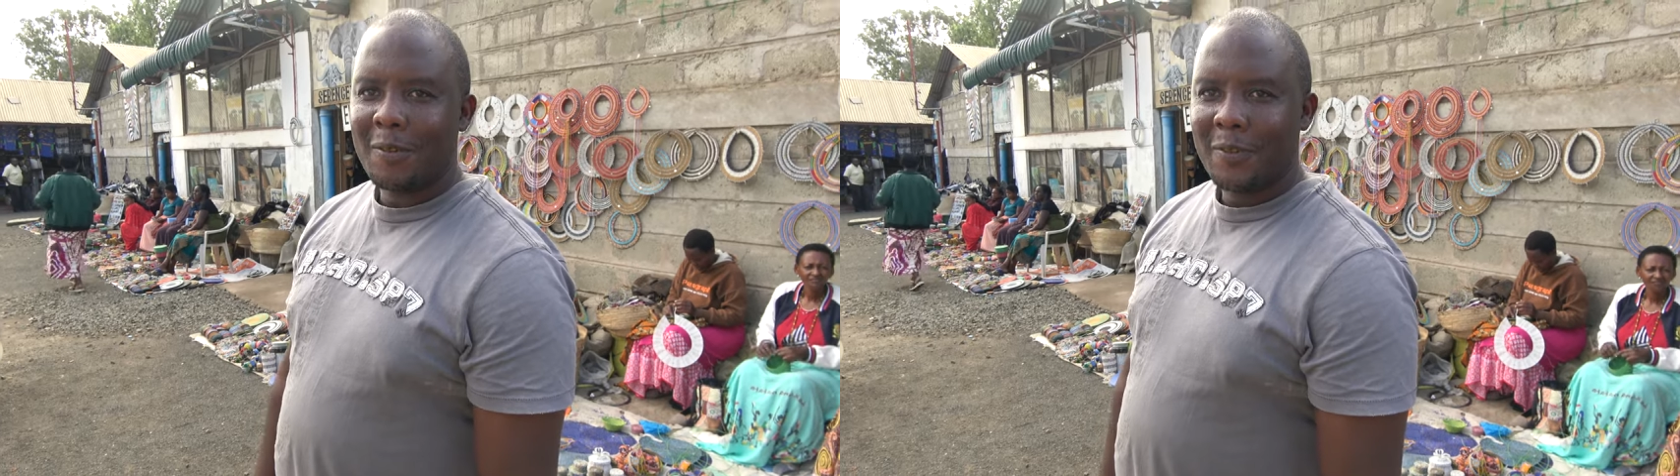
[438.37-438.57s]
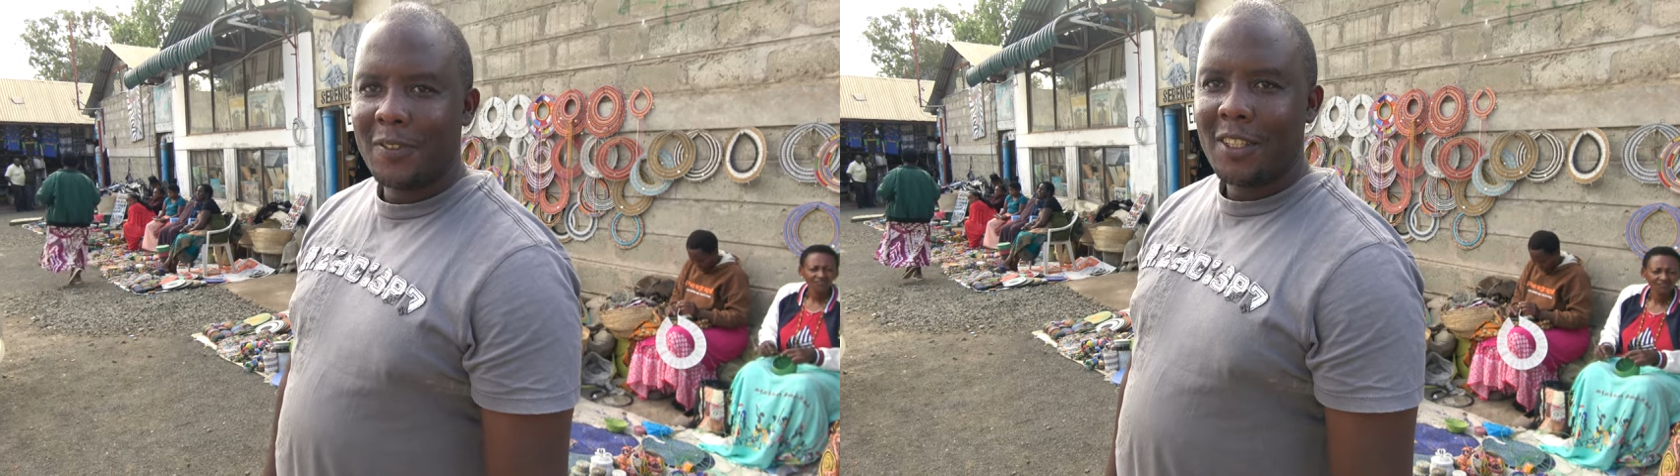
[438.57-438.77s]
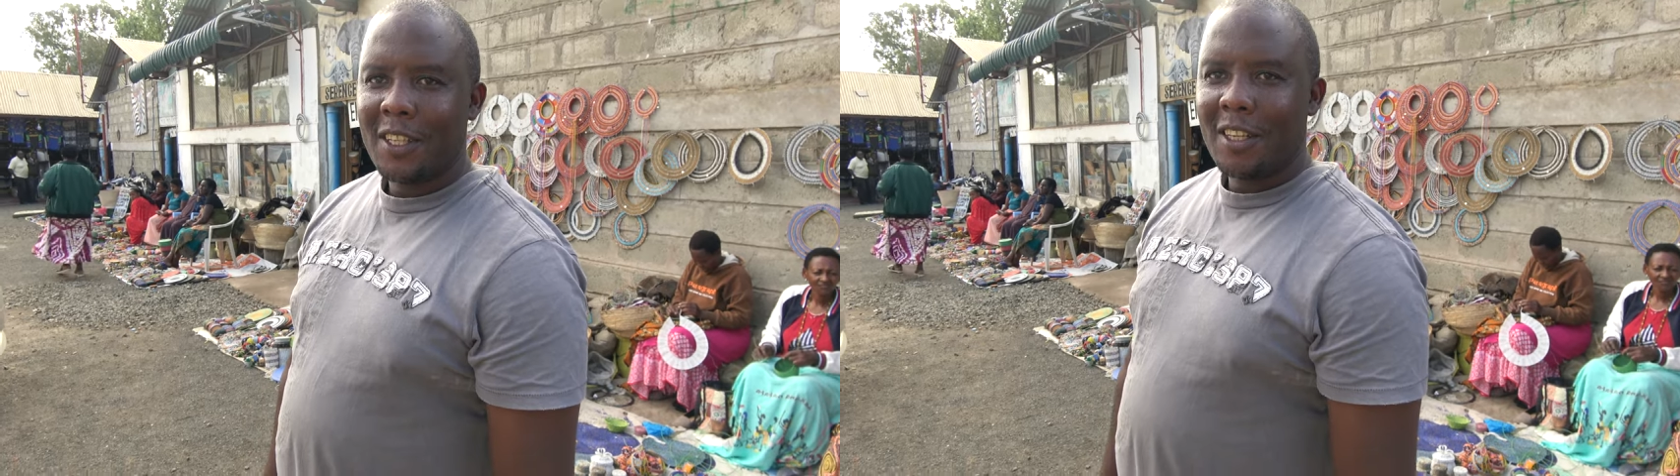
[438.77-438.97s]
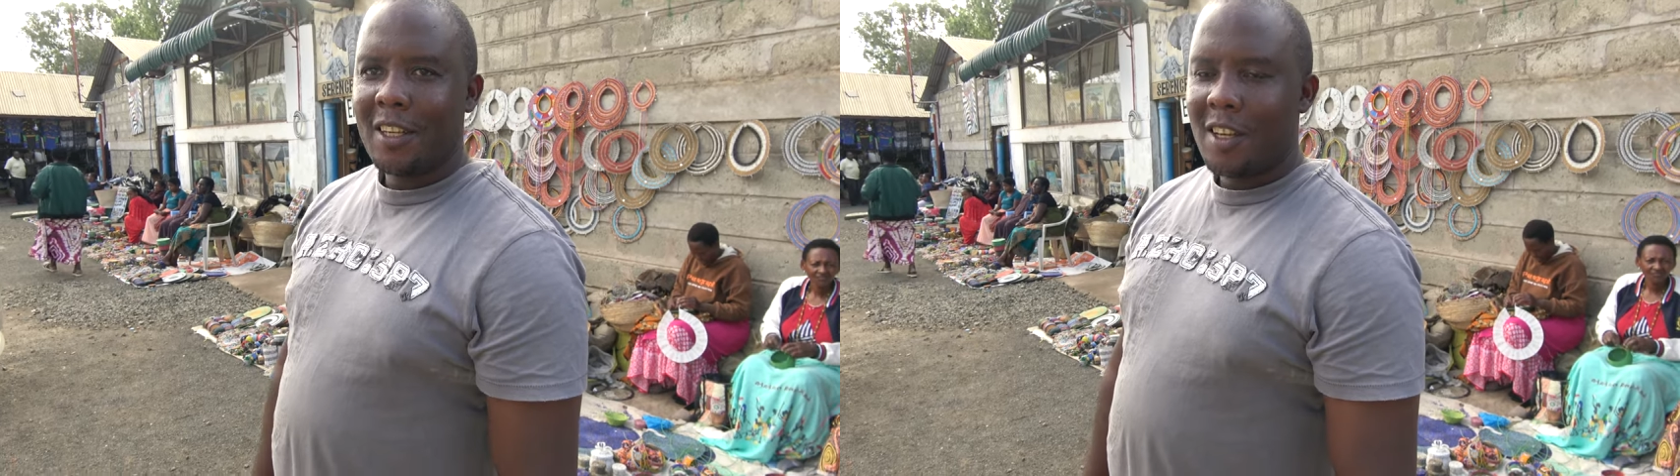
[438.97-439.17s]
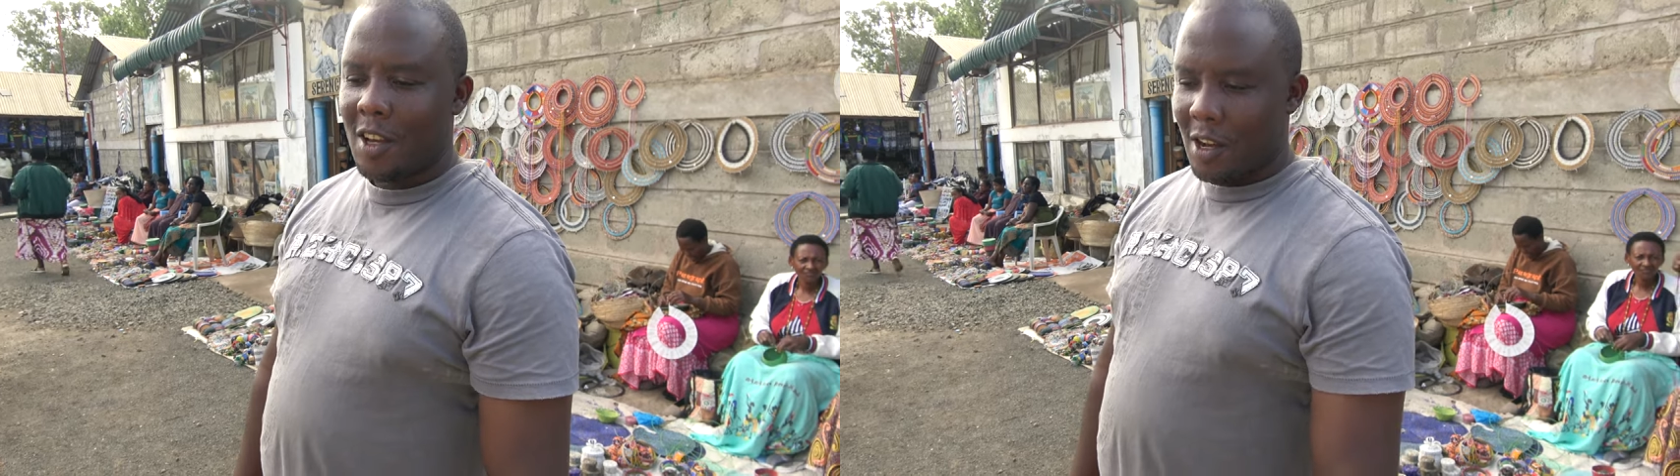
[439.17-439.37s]
crafts
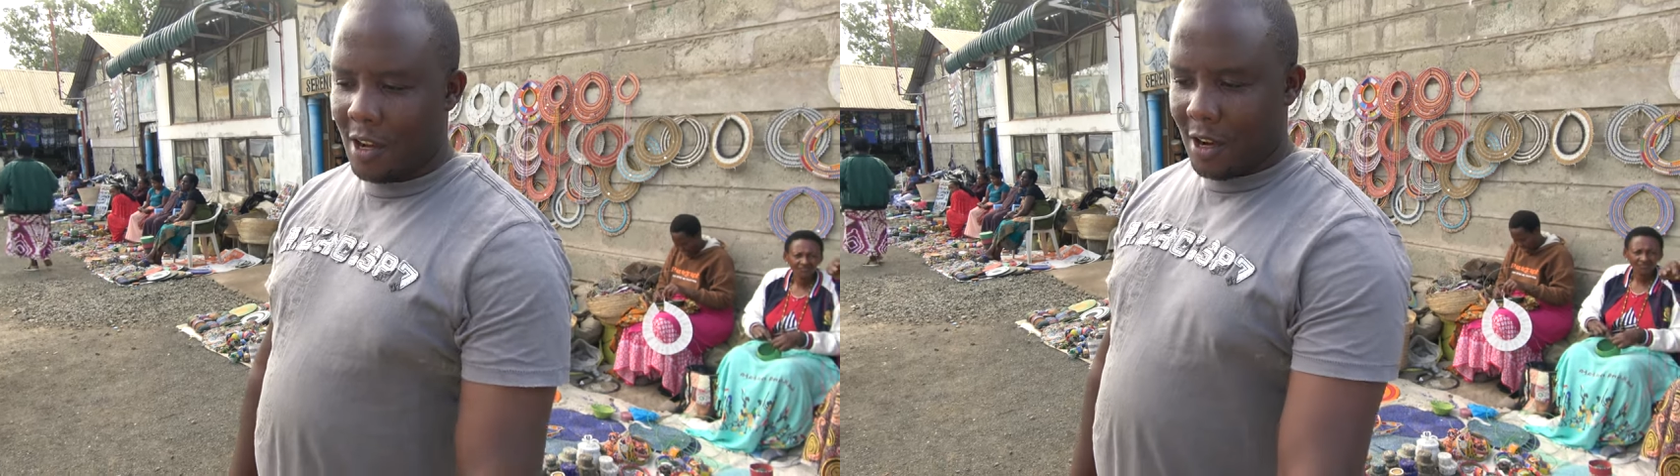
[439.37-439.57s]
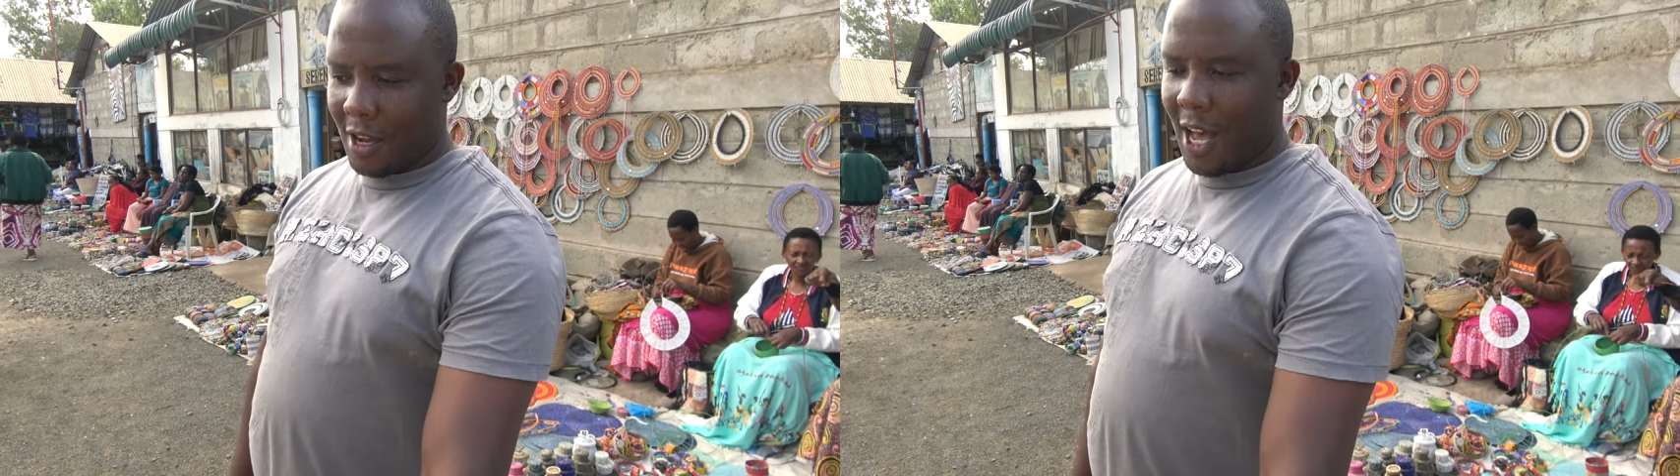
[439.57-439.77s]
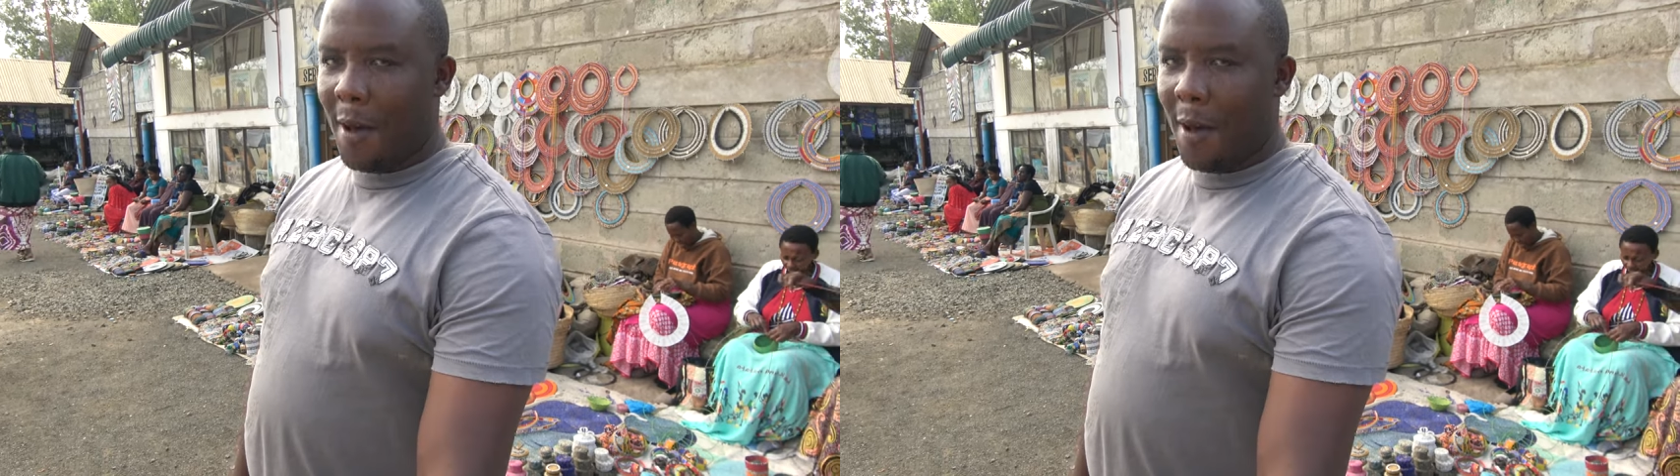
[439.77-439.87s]
here are made by?